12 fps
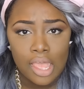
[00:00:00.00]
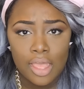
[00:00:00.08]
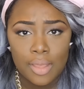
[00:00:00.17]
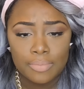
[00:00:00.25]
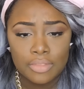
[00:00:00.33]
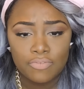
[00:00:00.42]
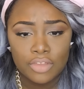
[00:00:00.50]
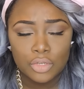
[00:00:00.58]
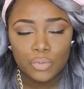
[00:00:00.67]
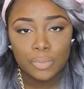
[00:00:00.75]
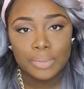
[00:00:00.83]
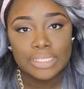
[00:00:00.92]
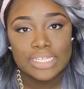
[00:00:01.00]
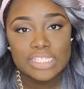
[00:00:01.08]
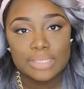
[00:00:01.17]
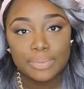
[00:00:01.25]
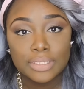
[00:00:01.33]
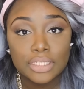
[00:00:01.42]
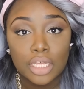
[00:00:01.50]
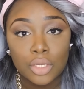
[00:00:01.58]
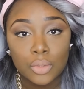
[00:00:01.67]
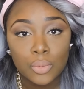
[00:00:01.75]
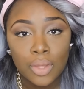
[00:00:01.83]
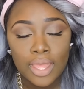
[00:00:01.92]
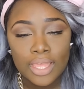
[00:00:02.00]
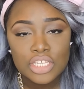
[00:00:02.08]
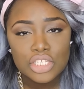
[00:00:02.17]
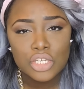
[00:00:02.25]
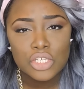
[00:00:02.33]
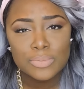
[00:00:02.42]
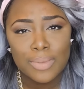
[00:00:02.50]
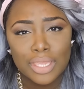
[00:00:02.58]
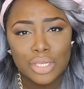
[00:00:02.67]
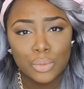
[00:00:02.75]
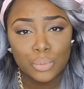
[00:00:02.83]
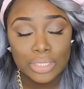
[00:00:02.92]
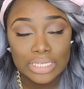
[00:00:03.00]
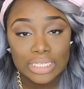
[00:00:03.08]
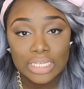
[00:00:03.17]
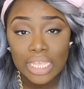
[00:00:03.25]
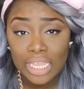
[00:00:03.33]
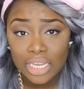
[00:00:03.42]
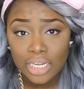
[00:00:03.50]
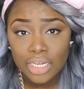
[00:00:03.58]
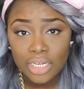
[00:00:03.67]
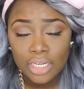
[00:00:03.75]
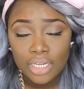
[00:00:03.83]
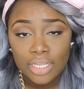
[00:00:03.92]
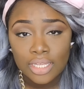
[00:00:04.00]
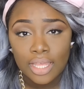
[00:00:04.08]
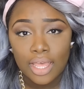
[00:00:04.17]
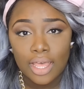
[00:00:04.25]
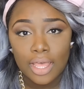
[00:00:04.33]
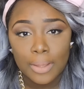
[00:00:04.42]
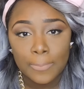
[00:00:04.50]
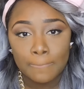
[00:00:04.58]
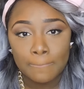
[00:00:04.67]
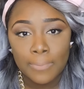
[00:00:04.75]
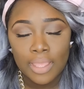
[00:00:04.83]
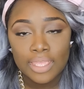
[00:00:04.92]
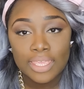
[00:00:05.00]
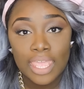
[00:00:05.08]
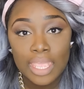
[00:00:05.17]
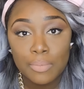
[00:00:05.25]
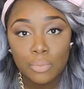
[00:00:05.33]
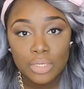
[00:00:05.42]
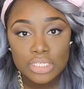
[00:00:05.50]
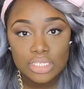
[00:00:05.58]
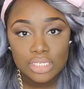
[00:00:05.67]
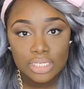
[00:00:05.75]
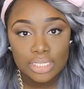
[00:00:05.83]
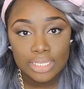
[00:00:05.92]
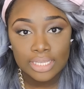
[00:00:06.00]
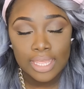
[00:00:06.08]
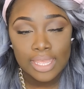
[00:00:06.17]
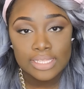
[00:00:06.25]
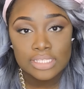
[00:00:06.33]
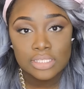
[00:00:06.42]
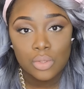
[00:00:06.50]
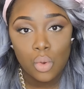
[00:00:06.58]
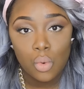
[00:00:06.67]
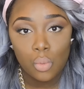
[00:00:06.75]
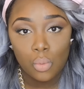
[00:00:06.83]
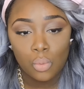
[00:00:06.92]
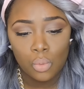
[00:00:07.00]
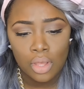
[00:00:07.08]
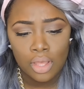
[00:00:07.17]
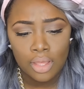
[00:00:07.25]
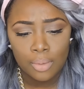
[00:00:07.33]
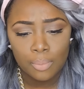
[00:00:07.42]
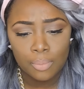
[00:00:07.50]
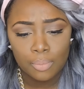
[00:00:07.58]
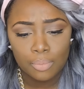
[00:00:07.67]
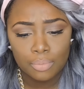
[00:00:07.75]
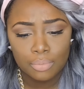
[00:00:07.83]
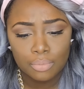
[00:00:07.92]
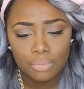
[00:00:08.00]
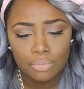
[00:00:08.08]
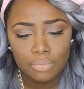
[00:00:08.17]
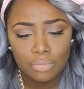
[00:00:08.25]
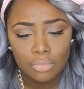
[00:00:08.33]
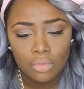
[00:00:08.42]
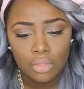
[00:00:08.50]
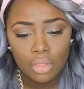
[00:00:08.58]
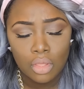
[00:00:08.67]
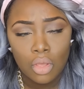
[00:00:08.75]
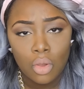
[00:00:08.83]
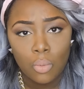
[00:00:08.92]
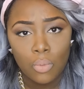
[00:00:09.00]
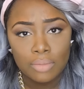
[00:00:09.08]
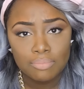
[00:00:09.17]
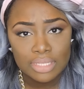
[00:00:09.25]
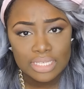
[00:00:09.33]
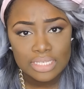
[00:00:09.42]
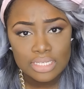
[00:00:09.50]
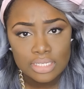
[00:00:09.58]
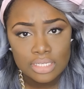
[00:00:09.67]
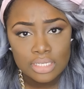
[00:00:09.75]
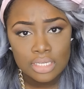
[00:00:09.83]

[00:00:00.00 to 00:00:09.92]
Um, the vendor will be listed below. She goes by Karina Hair. Um, it came originally as um, one B,